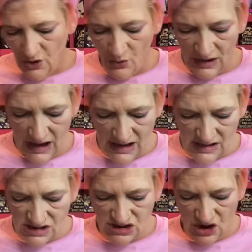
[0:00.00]

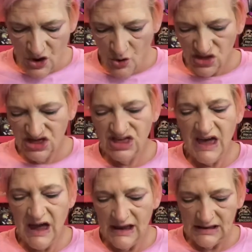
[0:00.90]
Okay, so
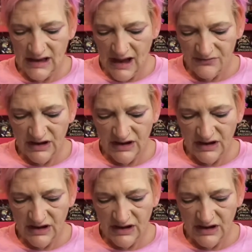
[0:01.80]
then I